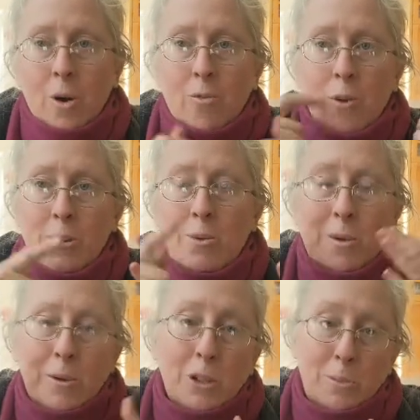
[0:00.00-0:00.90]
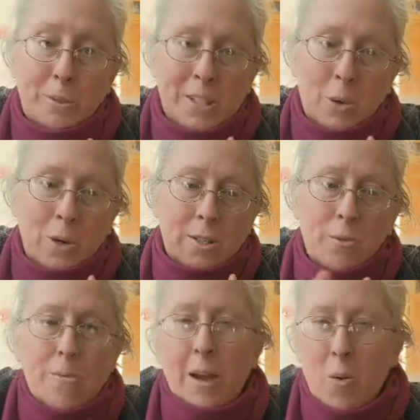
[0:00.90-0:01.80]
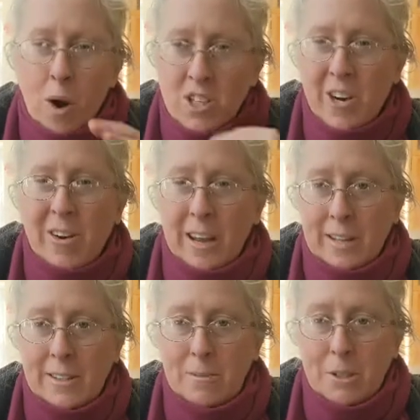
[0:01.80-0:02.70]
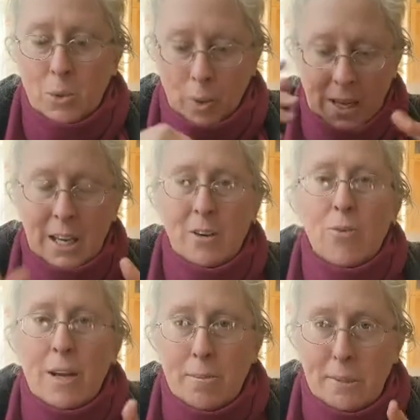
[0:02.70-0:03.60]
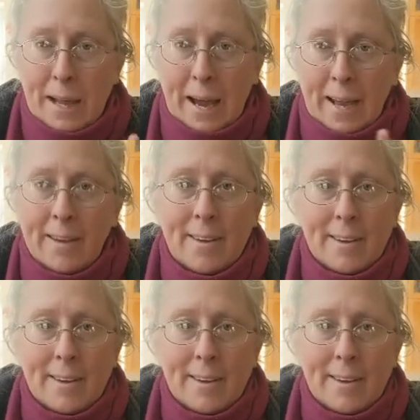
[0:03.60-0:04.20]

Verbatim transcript: Or if we were doing multiple stores, we might wash our hands in between and reapply